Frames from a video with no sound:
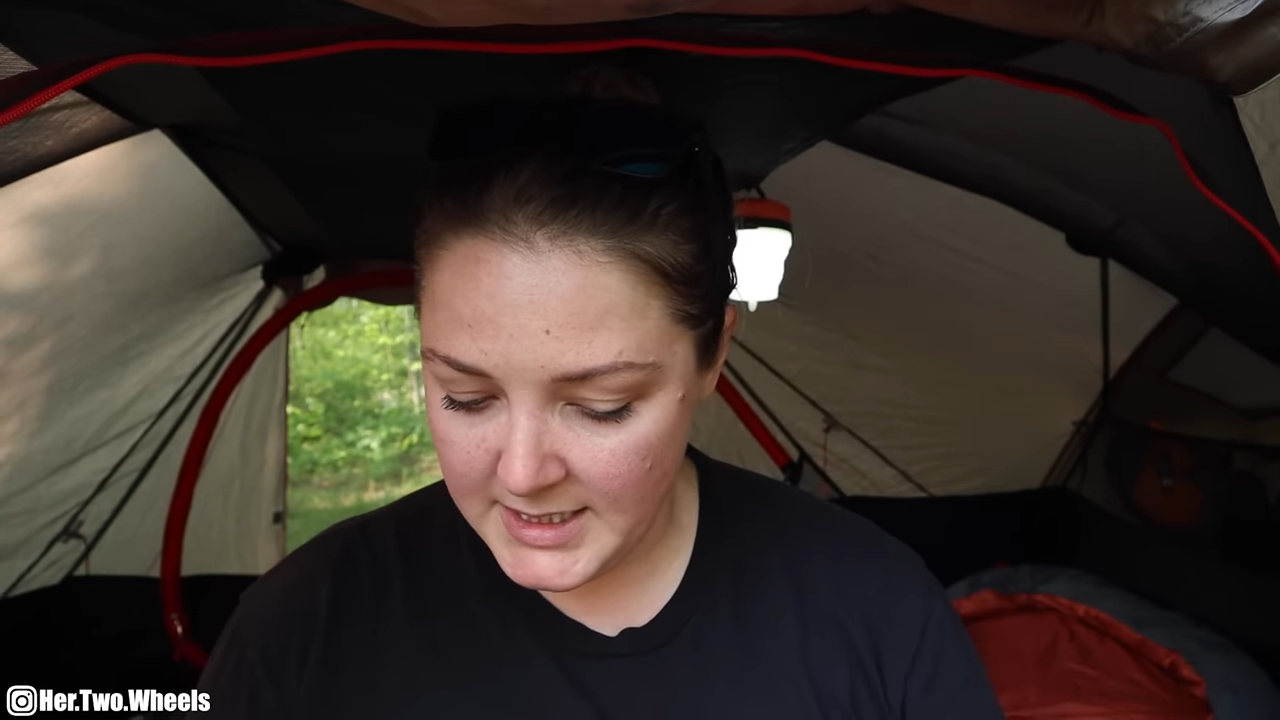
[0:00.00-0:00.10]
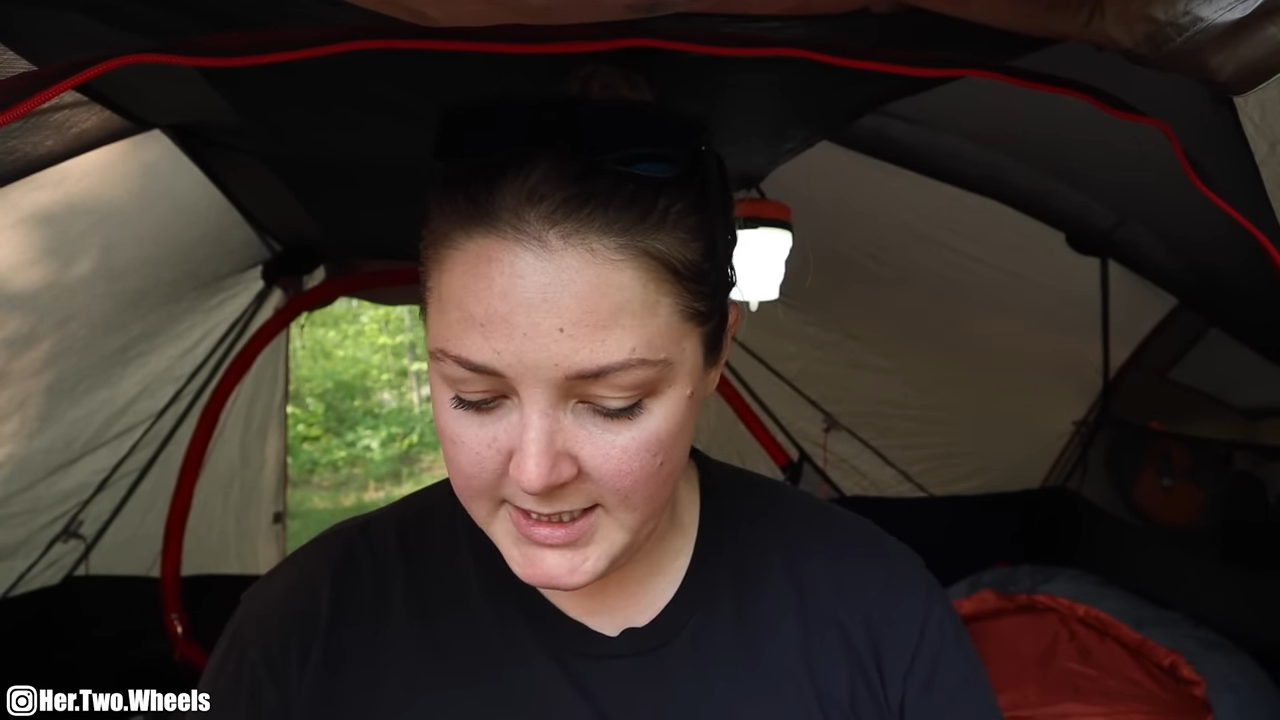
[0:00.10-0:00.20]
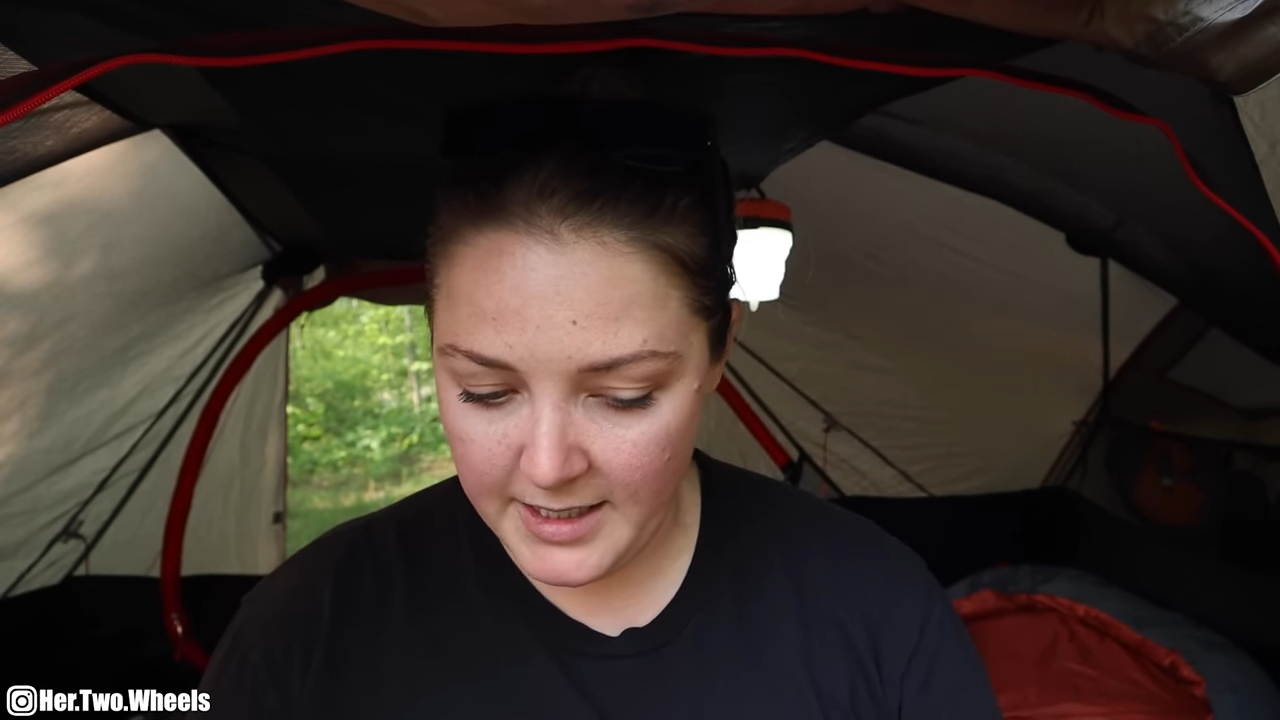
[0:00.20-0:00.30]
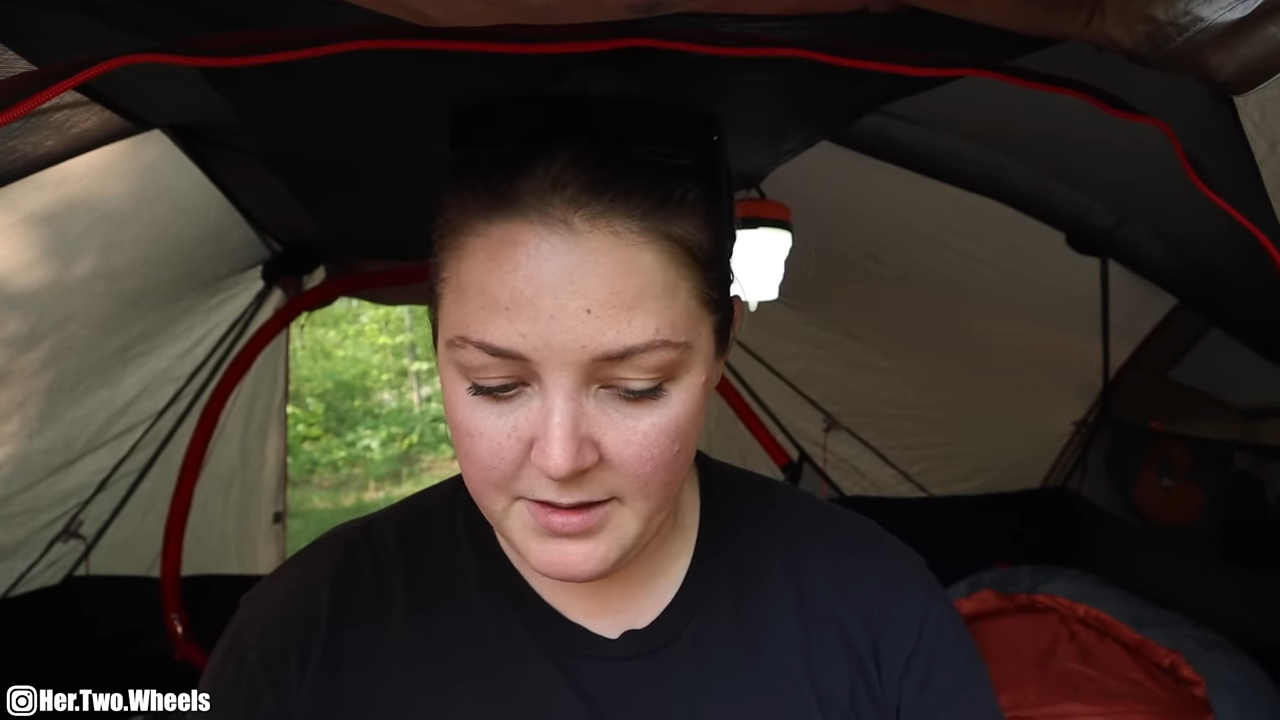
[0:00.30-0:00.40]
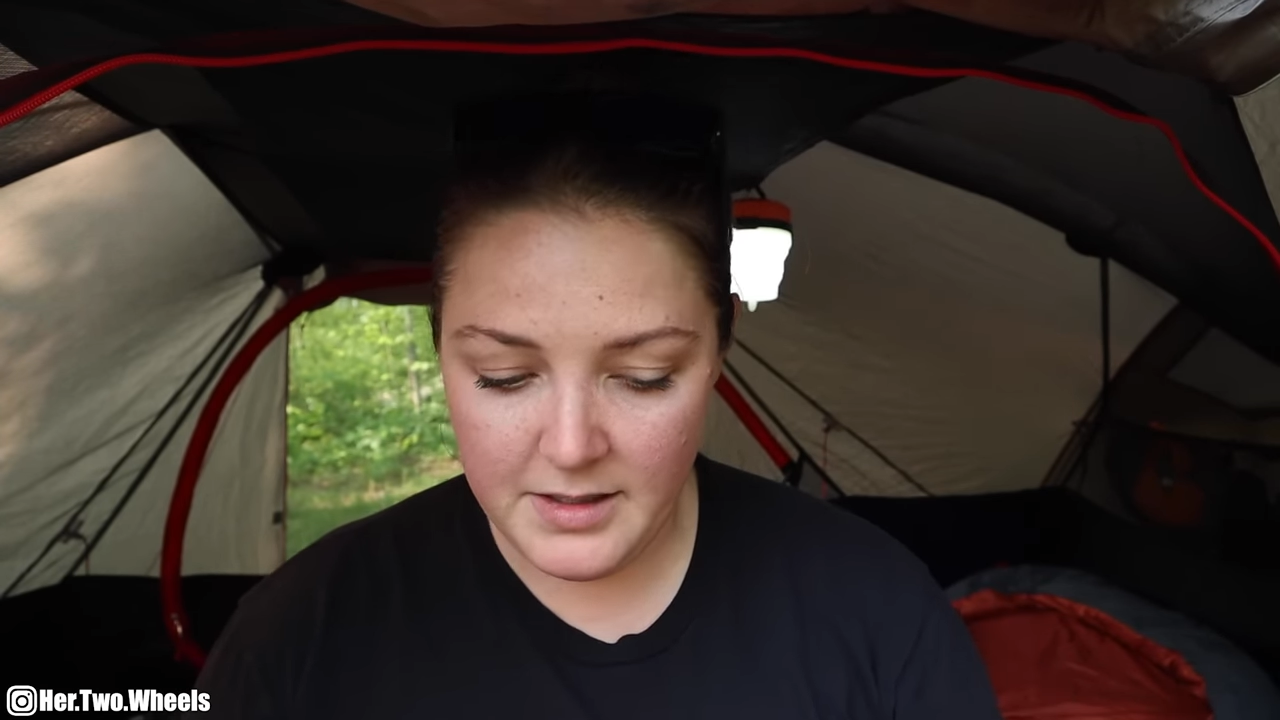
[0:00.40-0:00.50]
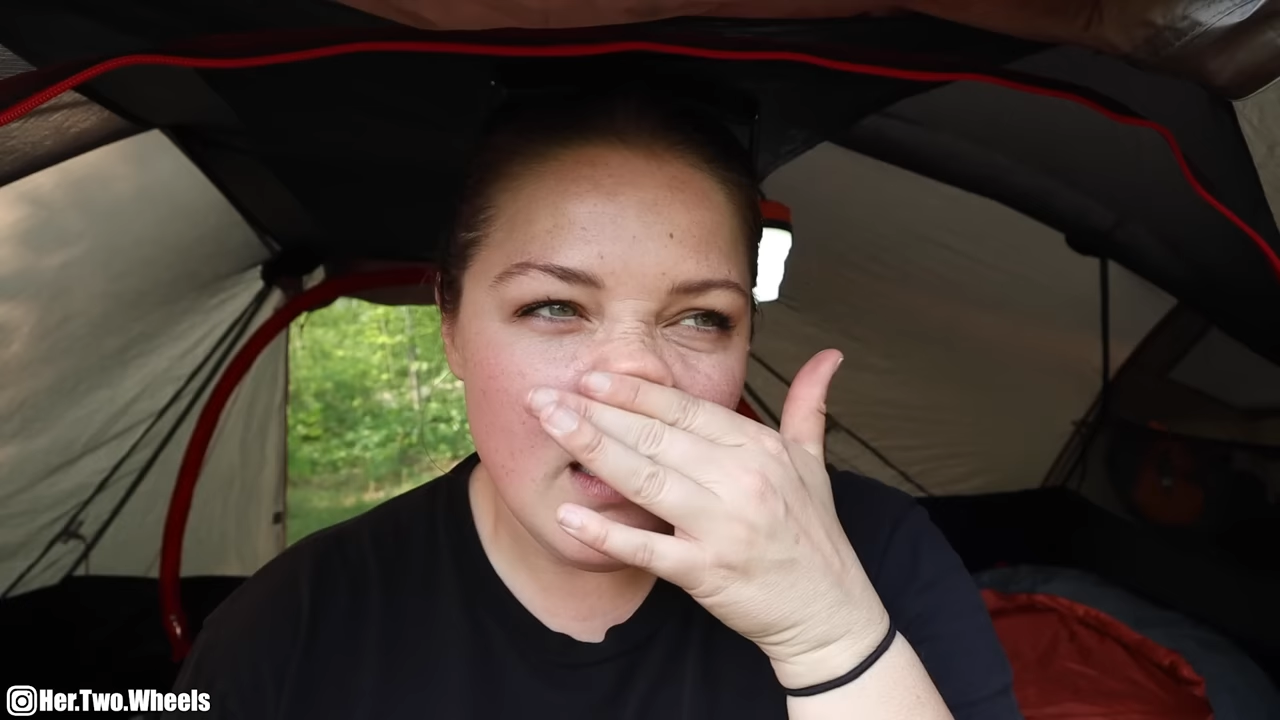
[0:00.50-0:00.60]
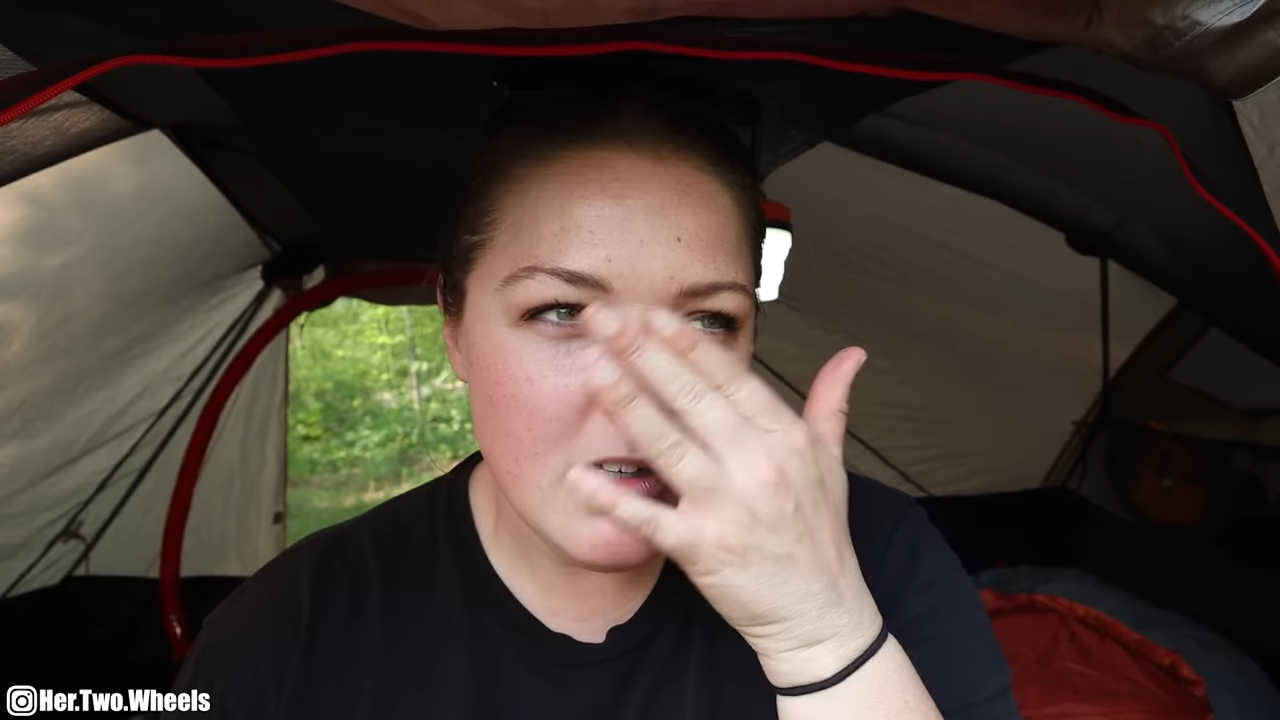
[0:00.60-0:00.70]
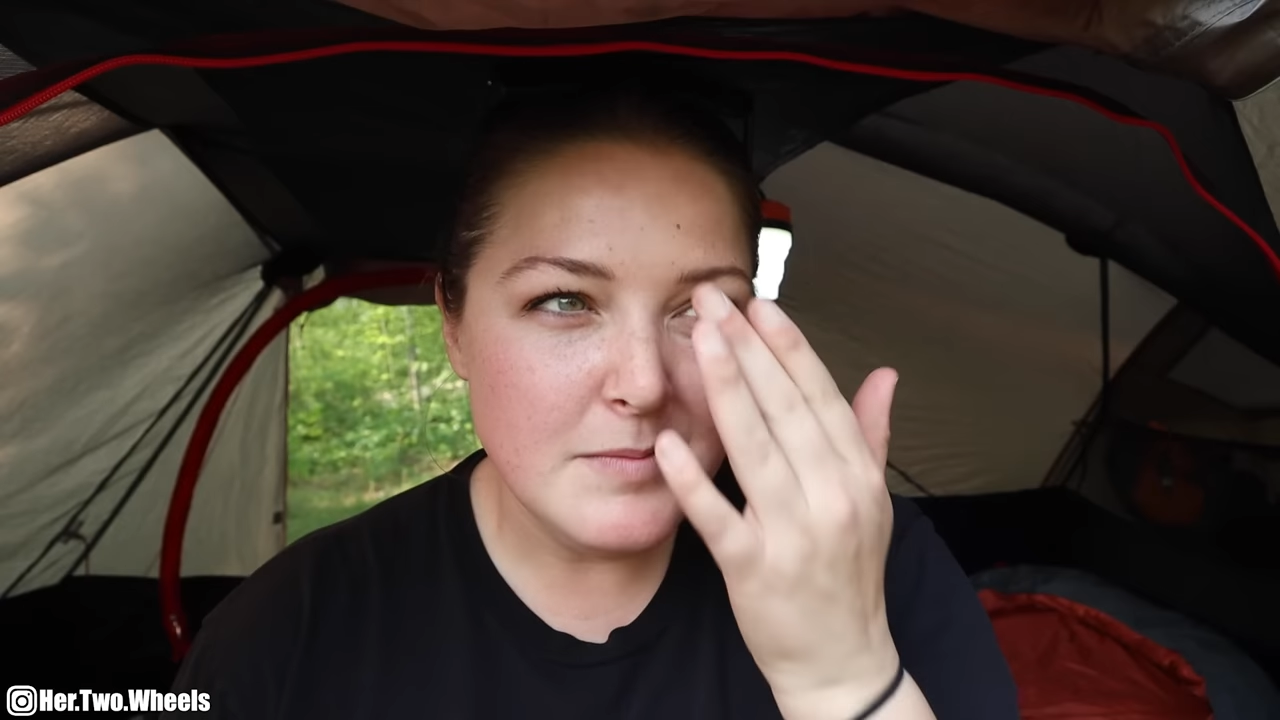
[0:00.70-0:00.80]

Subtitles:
to death.